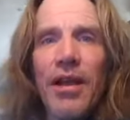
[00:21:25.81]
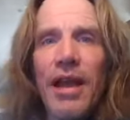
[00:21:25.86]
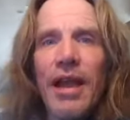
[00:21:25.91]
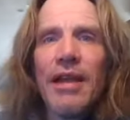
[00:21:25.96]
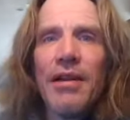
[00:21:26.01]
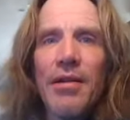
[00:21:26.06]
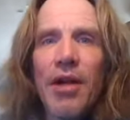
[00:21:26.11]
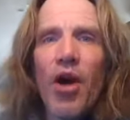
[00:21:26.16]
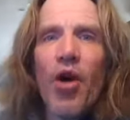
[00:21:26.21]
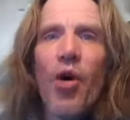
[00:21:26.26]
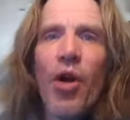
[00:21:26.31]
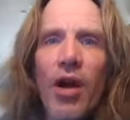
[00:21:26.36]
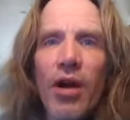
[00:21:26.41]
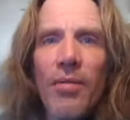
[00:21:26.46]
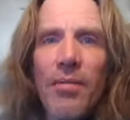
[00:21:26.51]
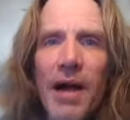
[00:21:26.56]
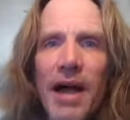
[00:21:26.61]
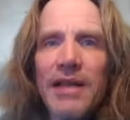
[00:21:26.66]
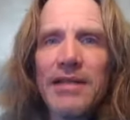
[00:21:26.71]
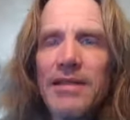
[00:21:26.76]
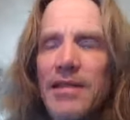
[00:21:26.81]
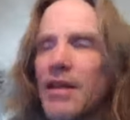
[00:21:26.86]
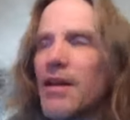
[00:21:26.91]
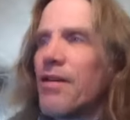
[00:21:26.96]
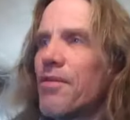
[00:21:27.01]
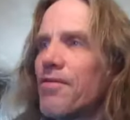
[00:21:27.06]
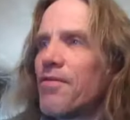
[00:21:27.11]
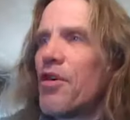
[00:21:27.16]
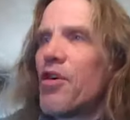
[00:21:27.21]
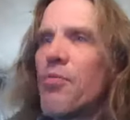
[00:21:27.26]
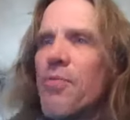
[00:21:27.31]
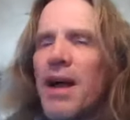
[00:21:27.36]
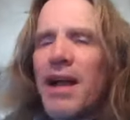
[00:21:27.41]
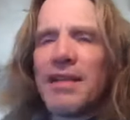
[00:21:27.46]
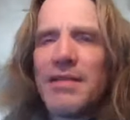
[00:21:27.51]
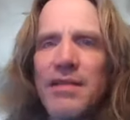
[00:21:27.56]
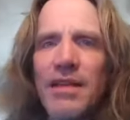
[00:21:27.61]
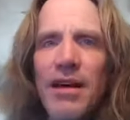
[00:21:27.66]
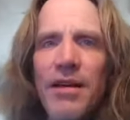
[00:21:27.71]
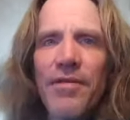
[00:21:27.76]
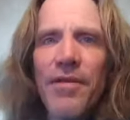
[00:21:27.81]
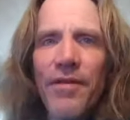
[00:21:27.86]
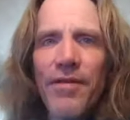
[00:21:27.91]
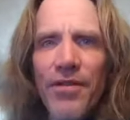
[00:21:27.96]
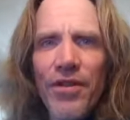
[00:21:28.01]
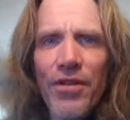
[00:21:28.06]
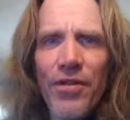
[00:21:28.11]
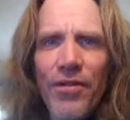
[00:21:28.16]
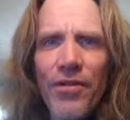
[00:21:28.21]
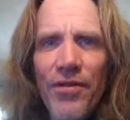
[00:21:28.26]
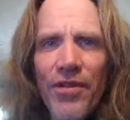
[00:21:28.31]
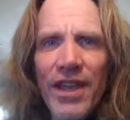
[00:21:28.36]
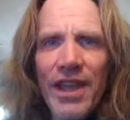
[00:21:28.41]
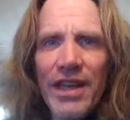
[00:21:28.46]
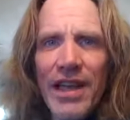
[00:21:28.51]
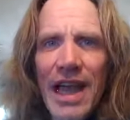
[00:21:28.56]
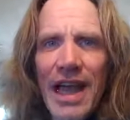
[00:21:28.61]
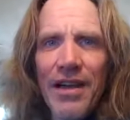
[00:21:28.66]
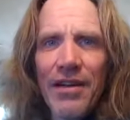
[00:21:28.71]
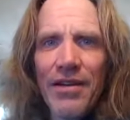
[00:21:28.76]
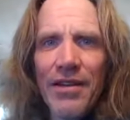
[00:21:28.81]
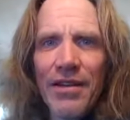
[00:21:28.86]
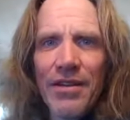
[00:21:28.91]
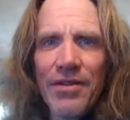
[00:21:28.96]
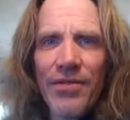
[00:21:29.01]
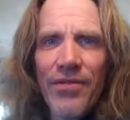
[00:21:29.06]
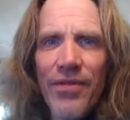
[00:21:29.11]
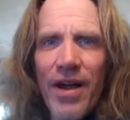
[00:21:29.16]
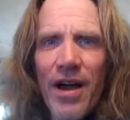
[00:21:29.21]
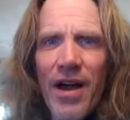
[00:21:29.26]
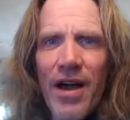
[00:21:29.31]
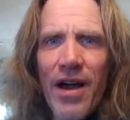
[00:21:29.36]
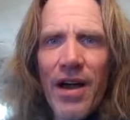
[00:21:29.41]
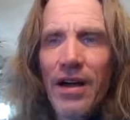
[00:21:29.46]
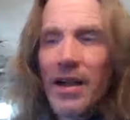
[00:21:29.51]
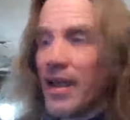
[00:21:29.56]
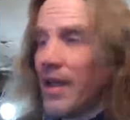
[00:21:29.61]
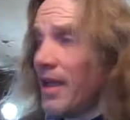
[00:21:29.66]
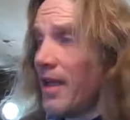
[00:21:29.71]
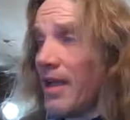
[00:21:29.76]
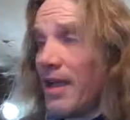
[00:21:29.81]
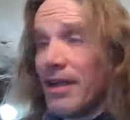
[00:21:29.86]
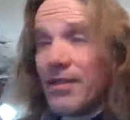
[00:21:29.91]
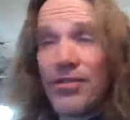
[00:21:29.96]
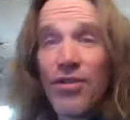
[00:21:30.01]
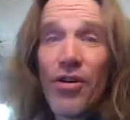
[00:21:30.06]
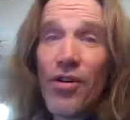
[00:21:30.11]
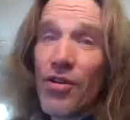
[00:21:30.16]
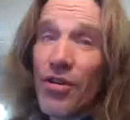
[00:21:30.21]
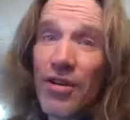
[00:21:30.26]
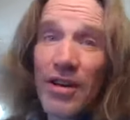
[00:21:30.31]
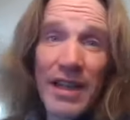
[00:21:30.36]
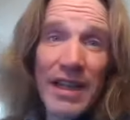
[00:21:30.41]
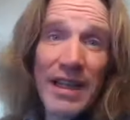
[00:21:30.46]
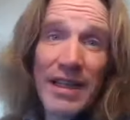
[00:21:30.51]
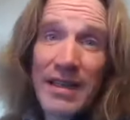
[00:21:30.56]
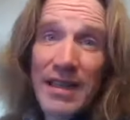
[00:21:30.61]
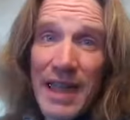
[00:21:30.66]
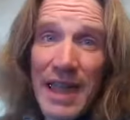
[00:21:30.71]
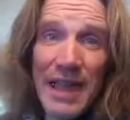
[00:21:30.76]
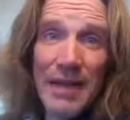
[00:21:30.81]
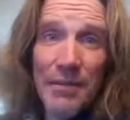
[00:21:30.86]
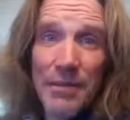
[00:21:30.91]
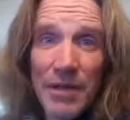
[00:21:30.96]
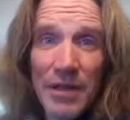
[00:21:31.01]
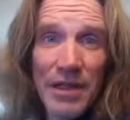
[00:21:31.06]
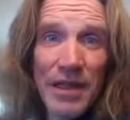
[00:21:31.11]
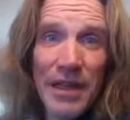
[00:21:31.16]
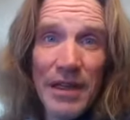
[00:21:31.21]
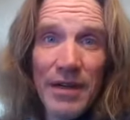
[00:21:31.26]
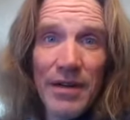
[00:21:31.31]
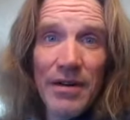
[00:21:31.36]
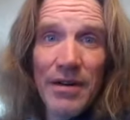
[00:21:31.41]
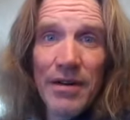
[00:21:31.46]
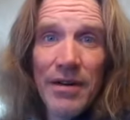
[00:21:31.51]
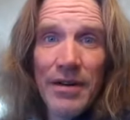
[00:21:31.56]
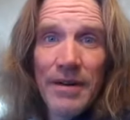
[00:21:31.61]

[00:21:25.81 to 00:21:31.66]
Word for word: and oar myself, row myself a few feet out of this fog, it's all going to get damn clear.